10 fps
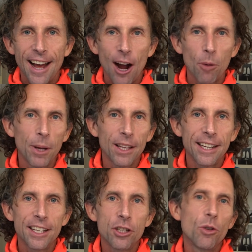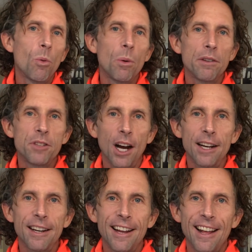our ability to do what we've
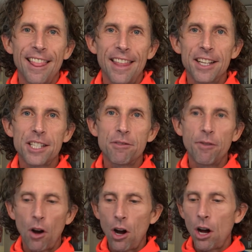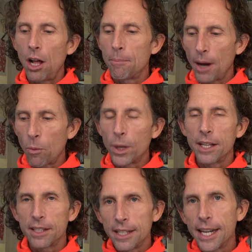done this fall, but we
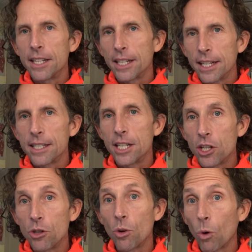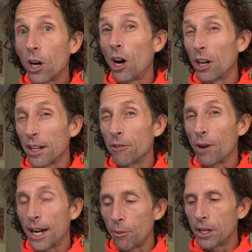need to continue to work hard,
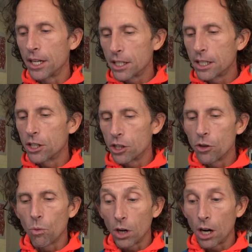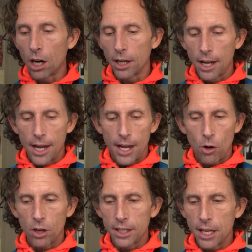right? We need to continue to work hard in
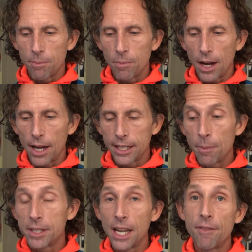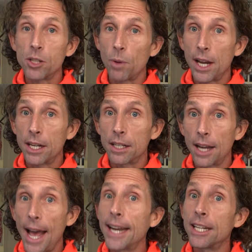order to keep it safe as we
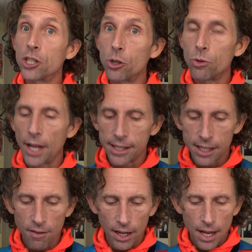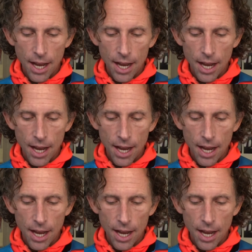head into Thanksgiving.